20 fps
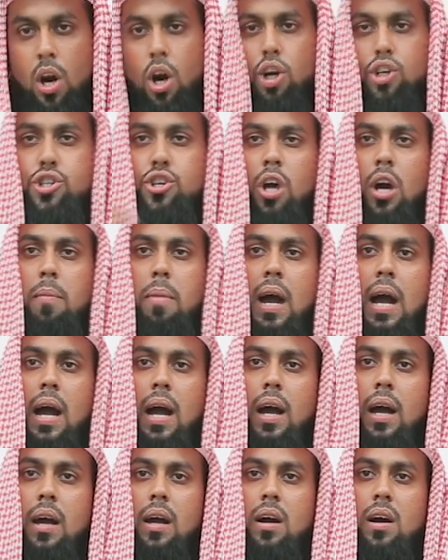Oh
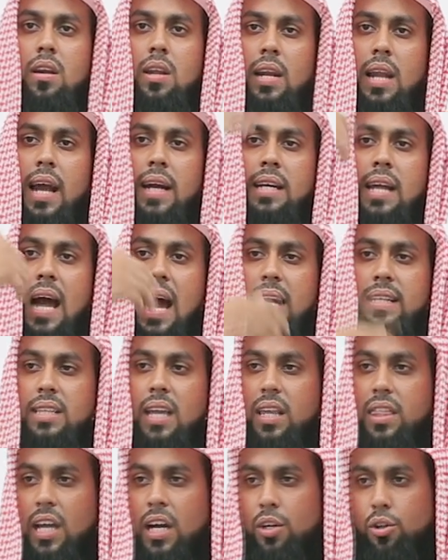Shu'ba, relate a
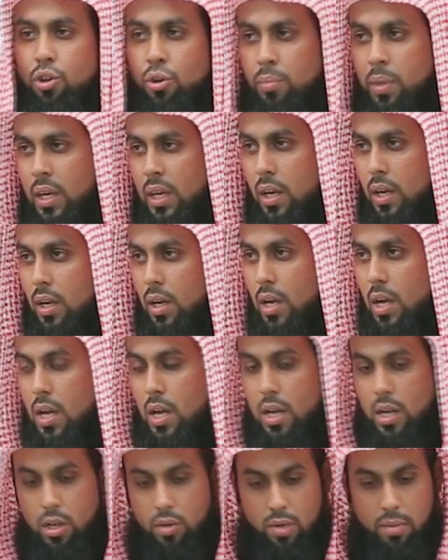Hadith unto me.
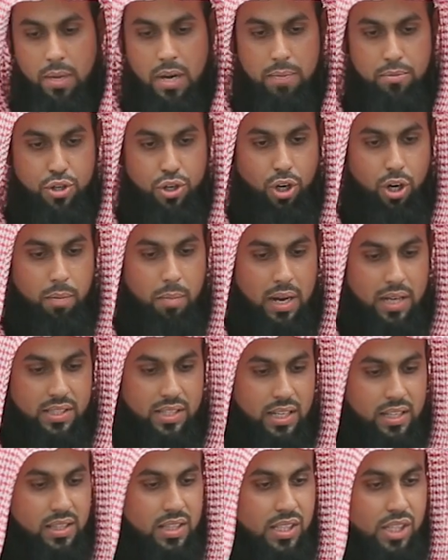Now Imam Shu'bah
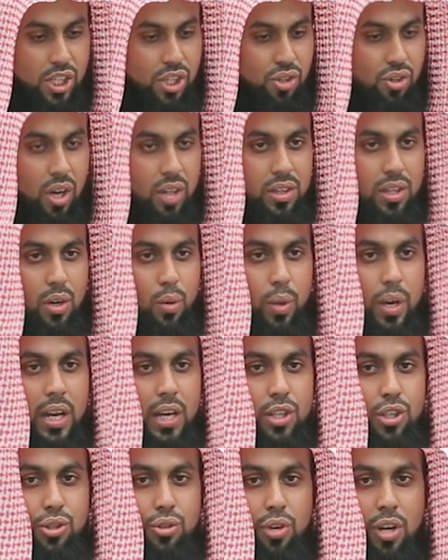said, this is not the way
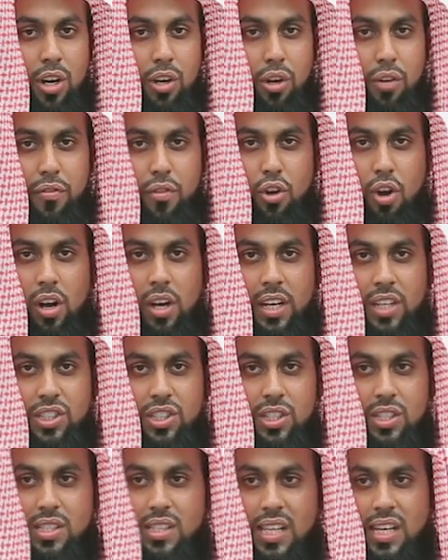a student of
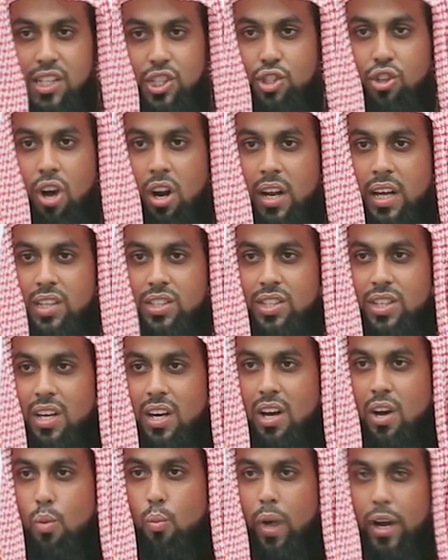knowledge seeks knowledge.
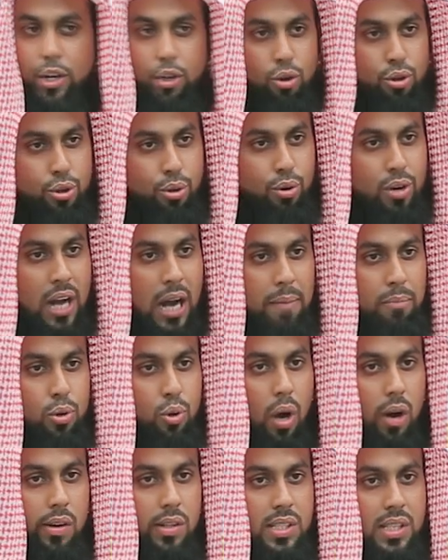Why don't you come
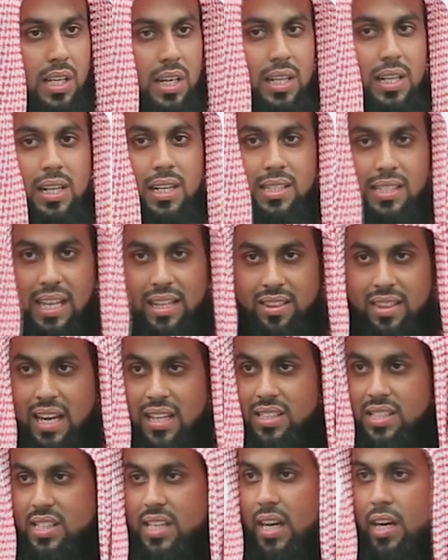to our circles and
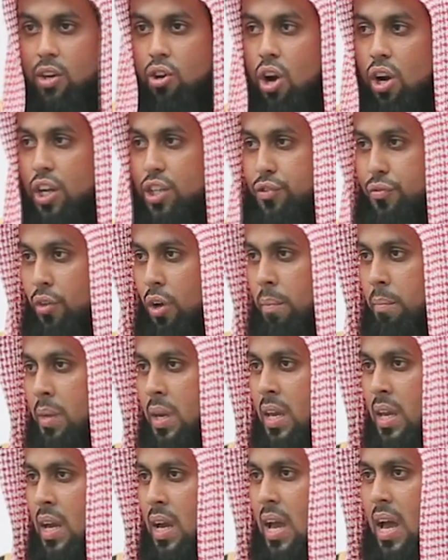then seek knowledge from
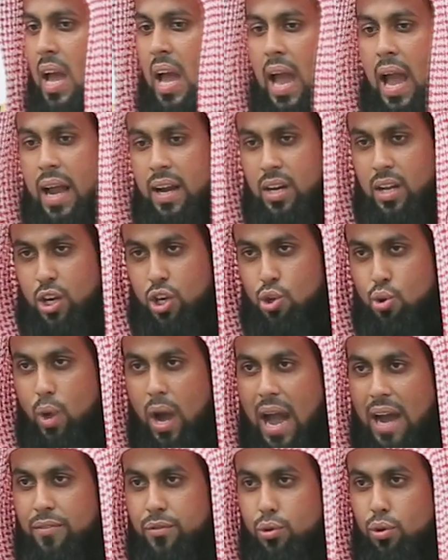me? And you
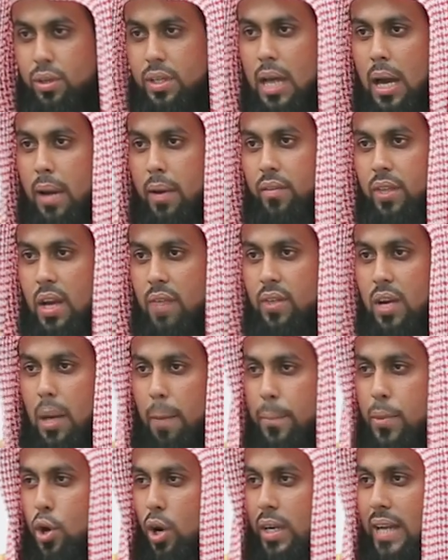have to de
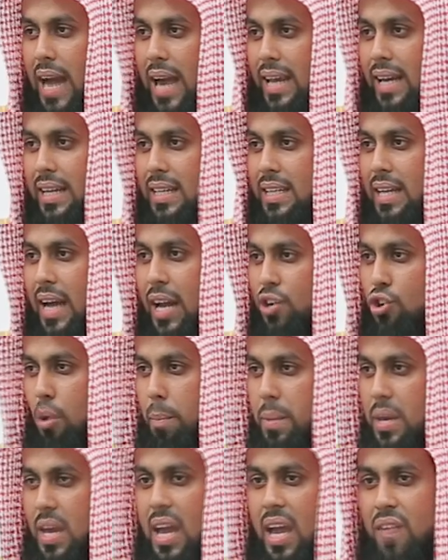develop your character and your
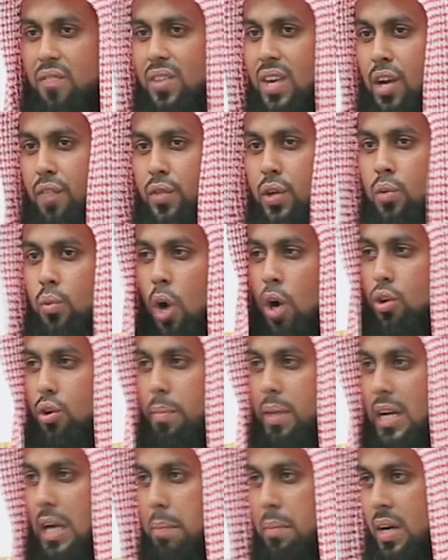behavior if you want to
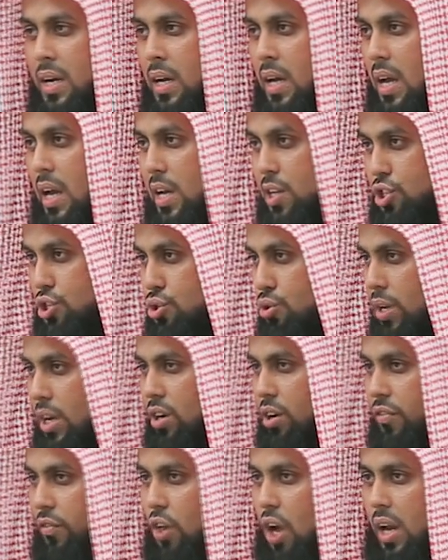become a student
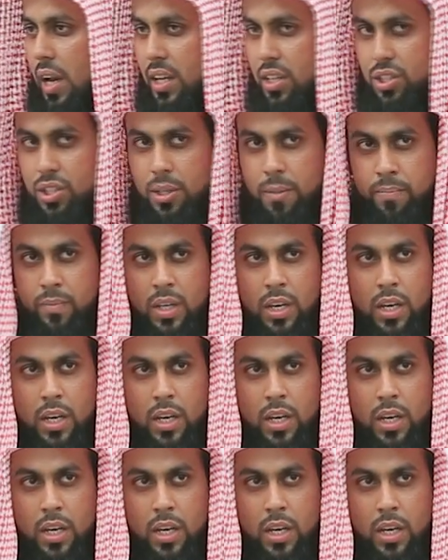of knowledge.